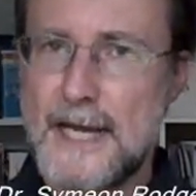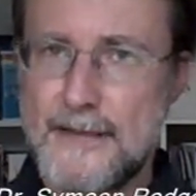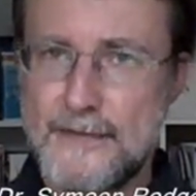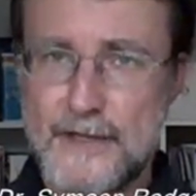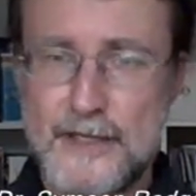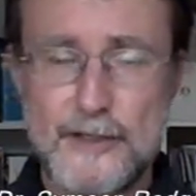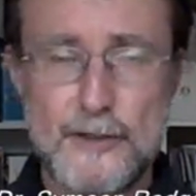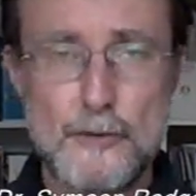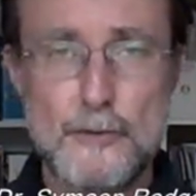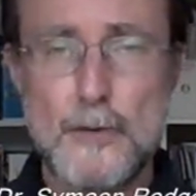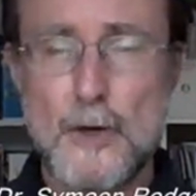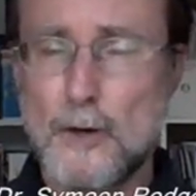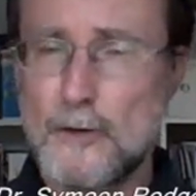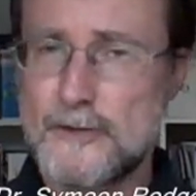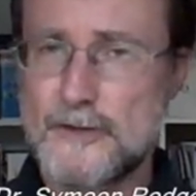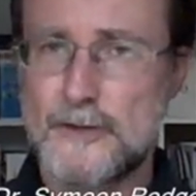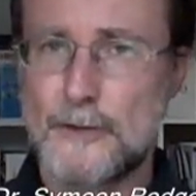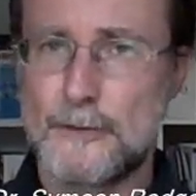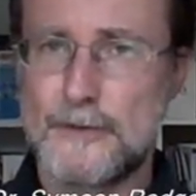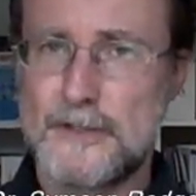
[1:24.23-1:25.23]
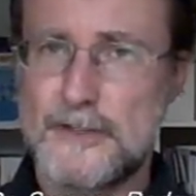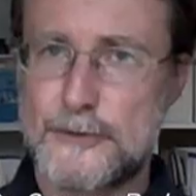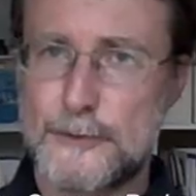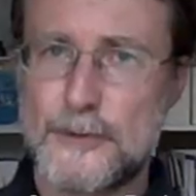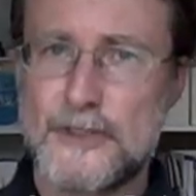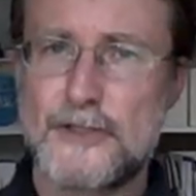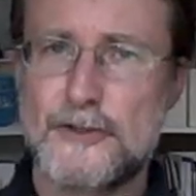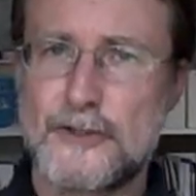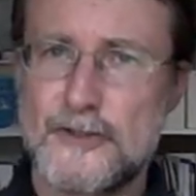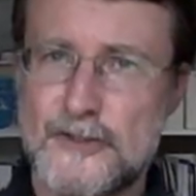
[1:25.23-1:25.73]
And they knew also, these
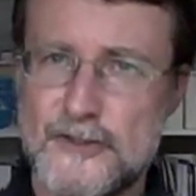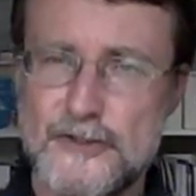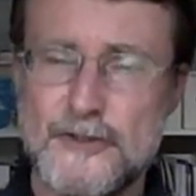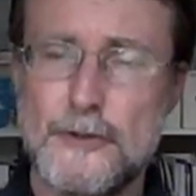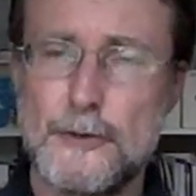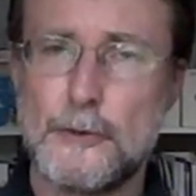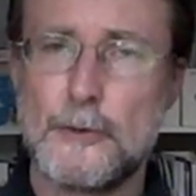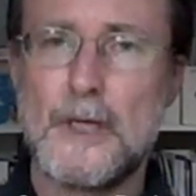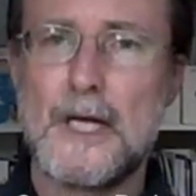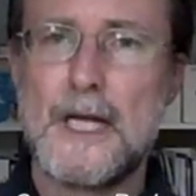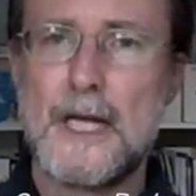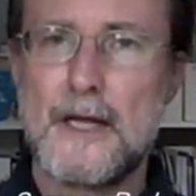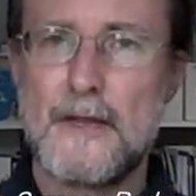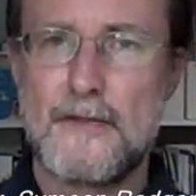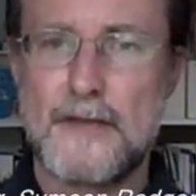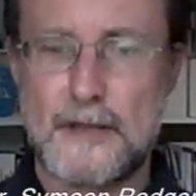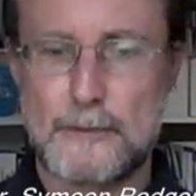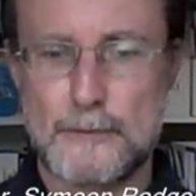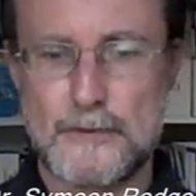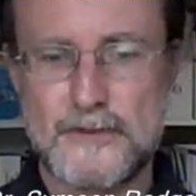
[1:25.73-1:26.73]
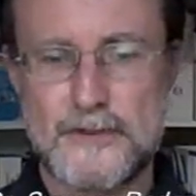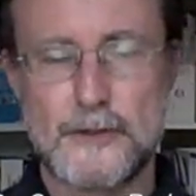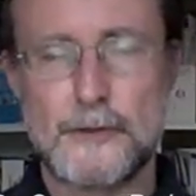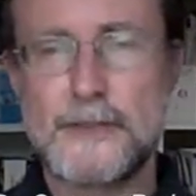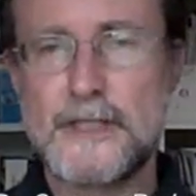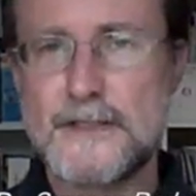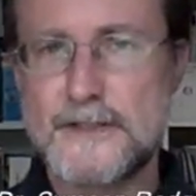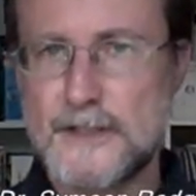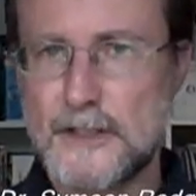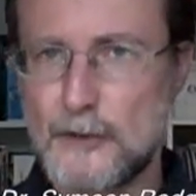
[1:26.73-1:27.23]
traditions knew, that
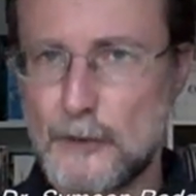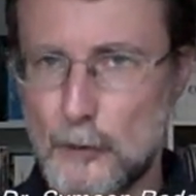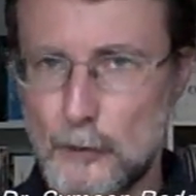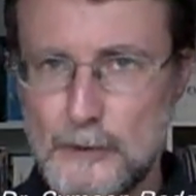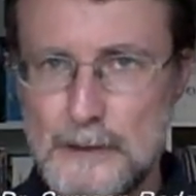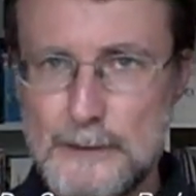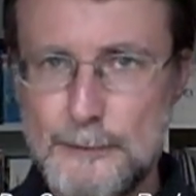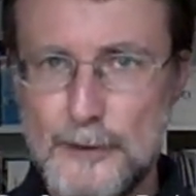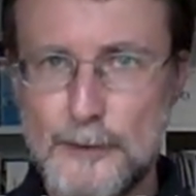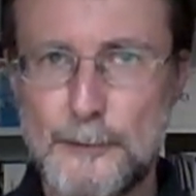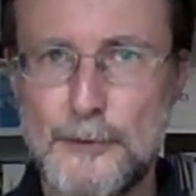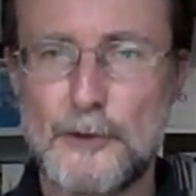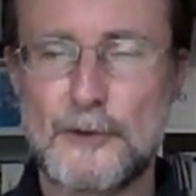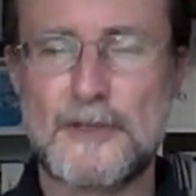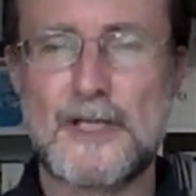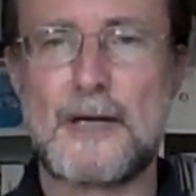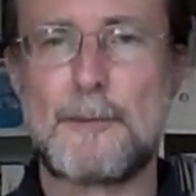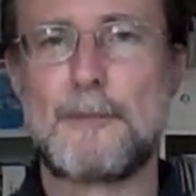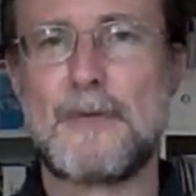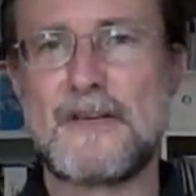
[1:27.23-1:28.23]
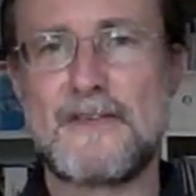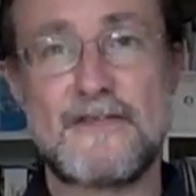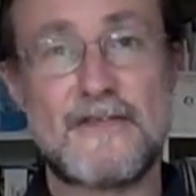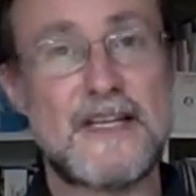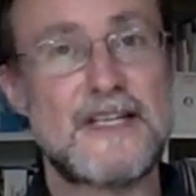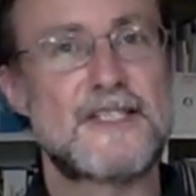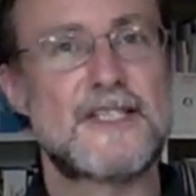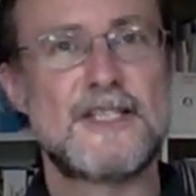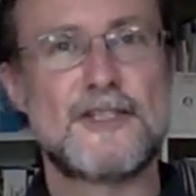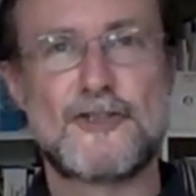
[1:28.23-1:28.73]
resilience can only be built up by
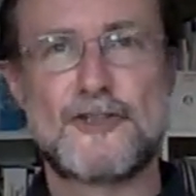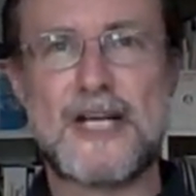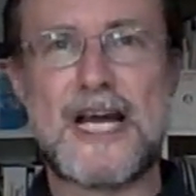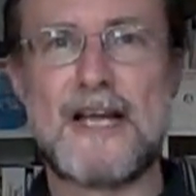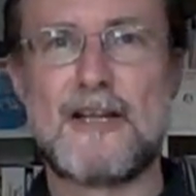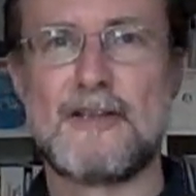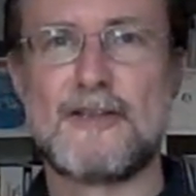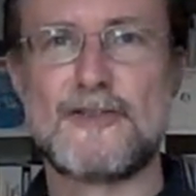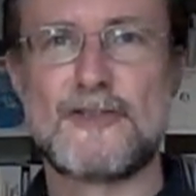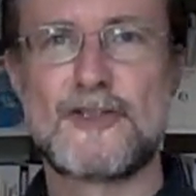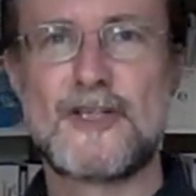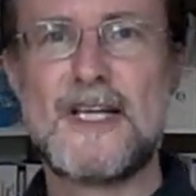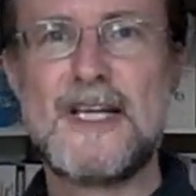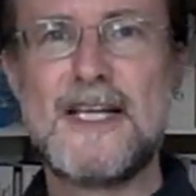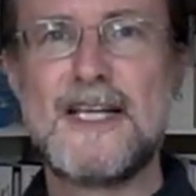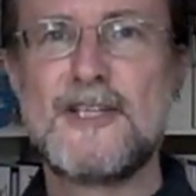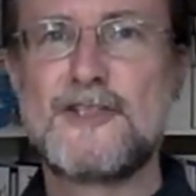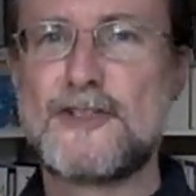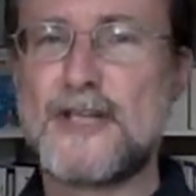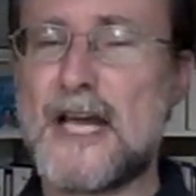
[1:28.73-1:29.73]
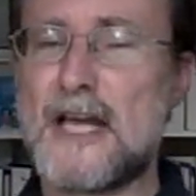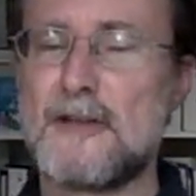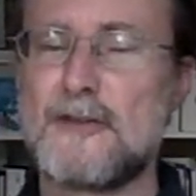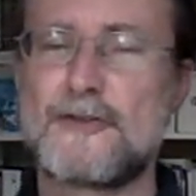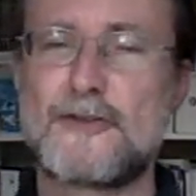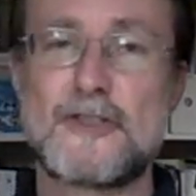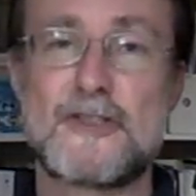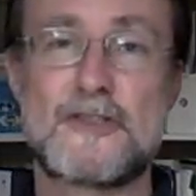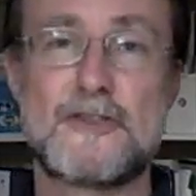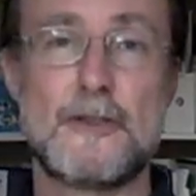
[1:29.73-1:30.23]
facing challenge.
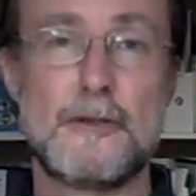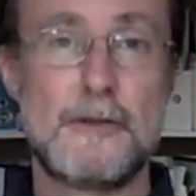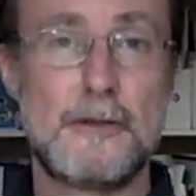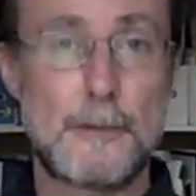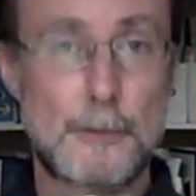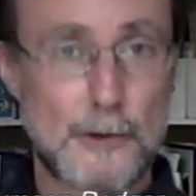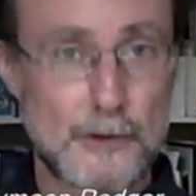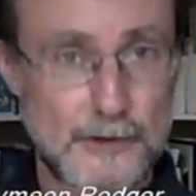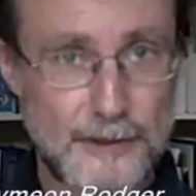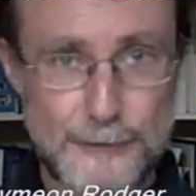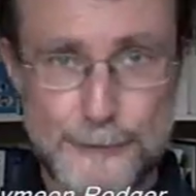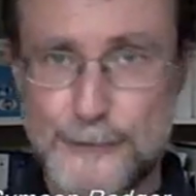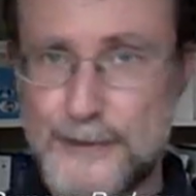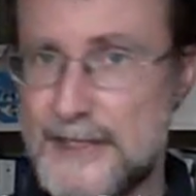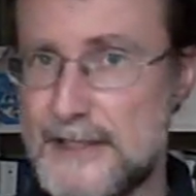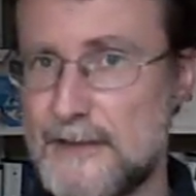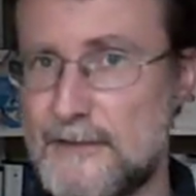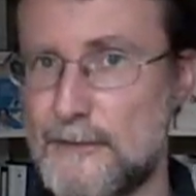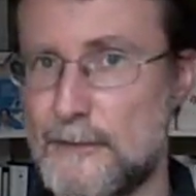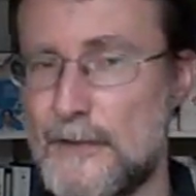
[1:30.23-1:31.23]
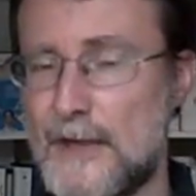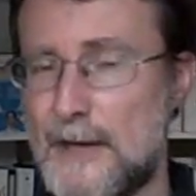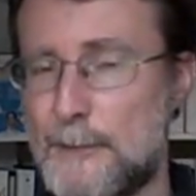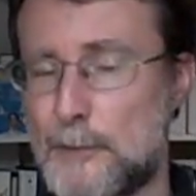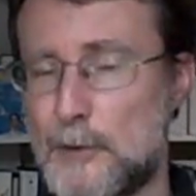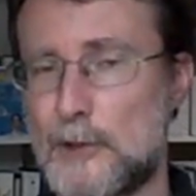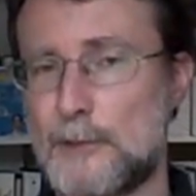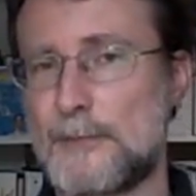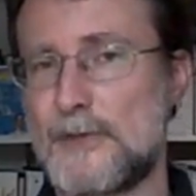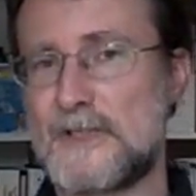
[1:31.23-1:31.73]
Challenge is deliberately created for
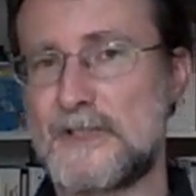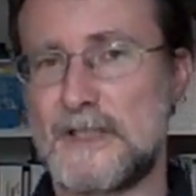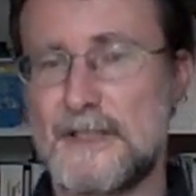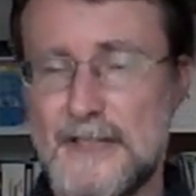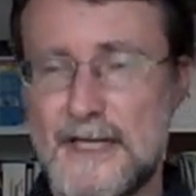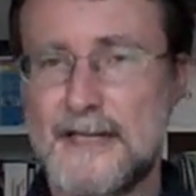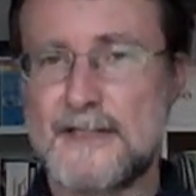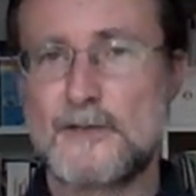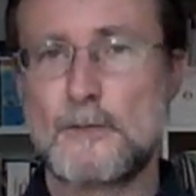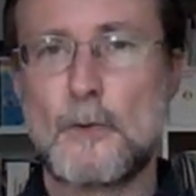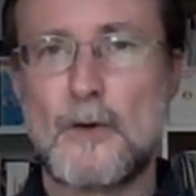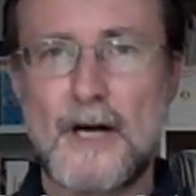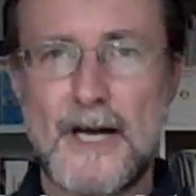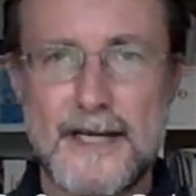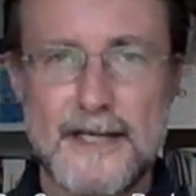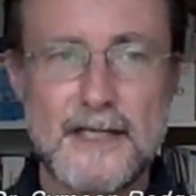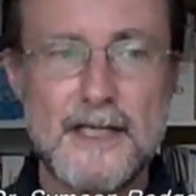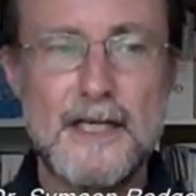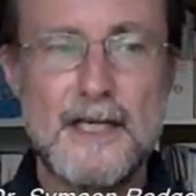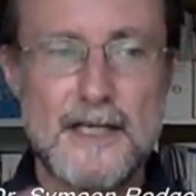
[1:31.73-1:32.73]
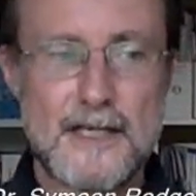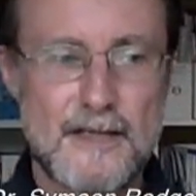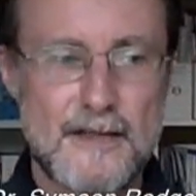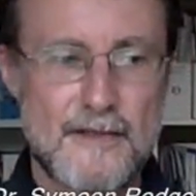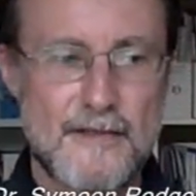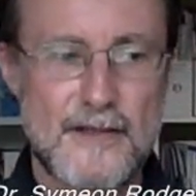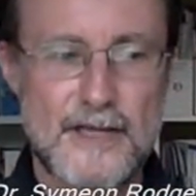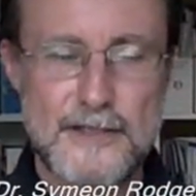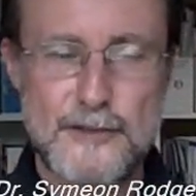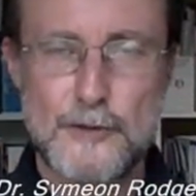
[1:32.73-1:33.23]
that purpose, and that's why
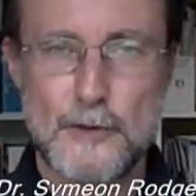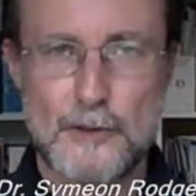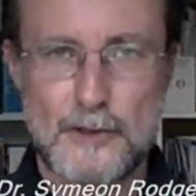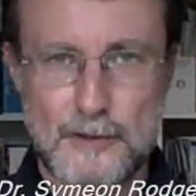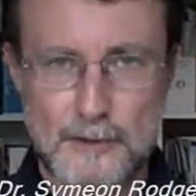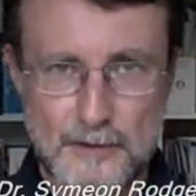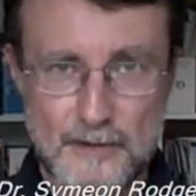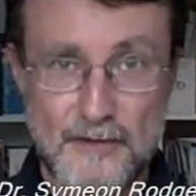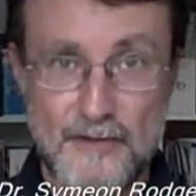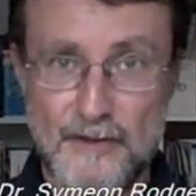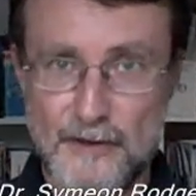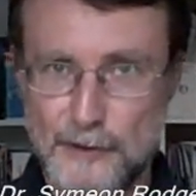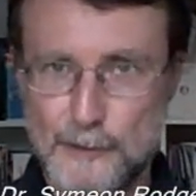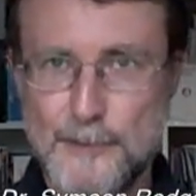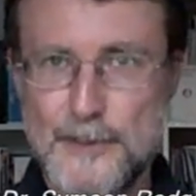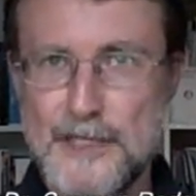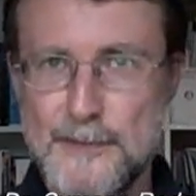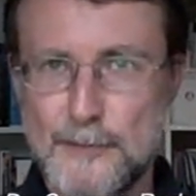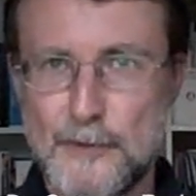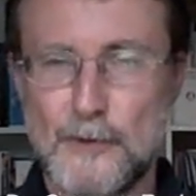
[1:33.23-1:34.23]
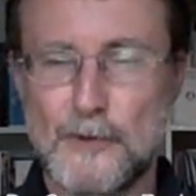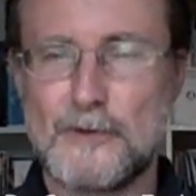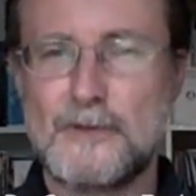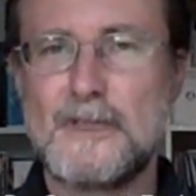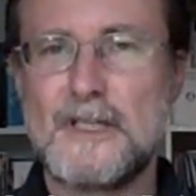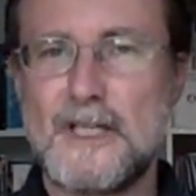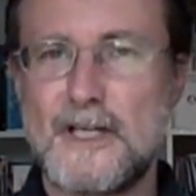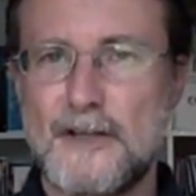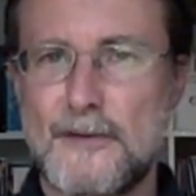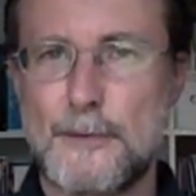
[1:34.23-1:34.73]
they took their
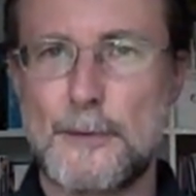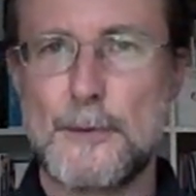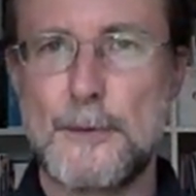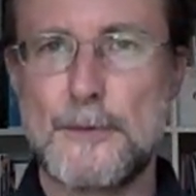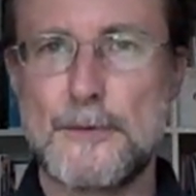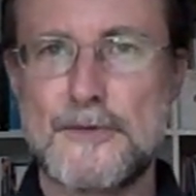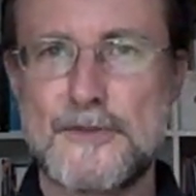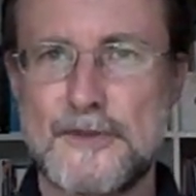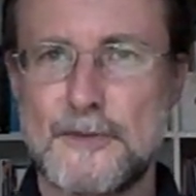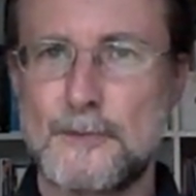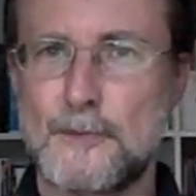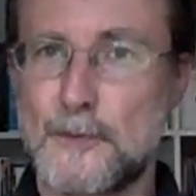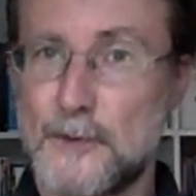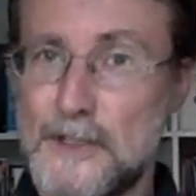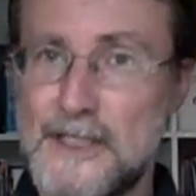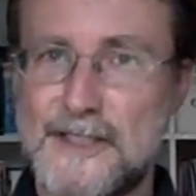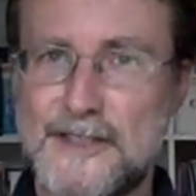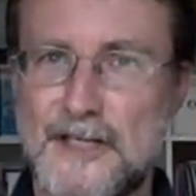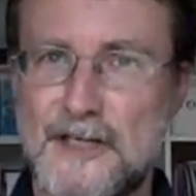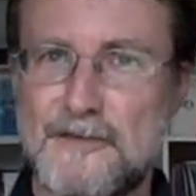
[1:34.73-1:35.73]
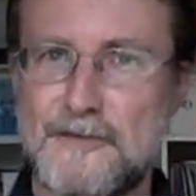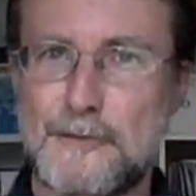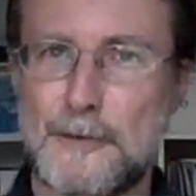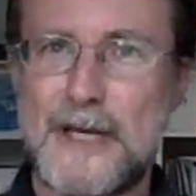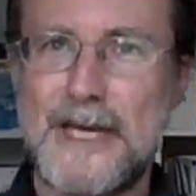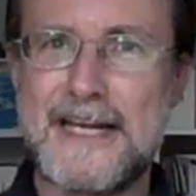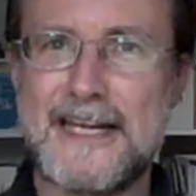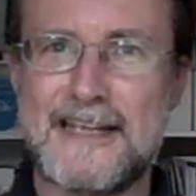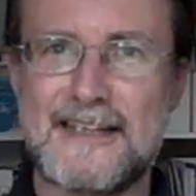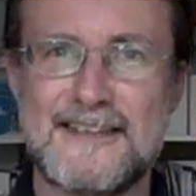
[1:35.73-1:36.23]
people through some pretty tough
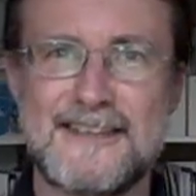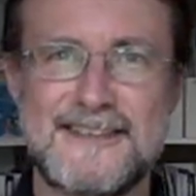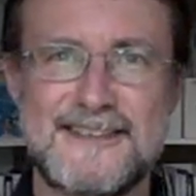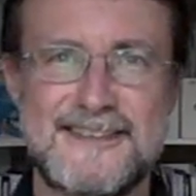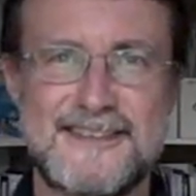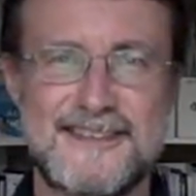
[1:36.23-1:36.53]
training.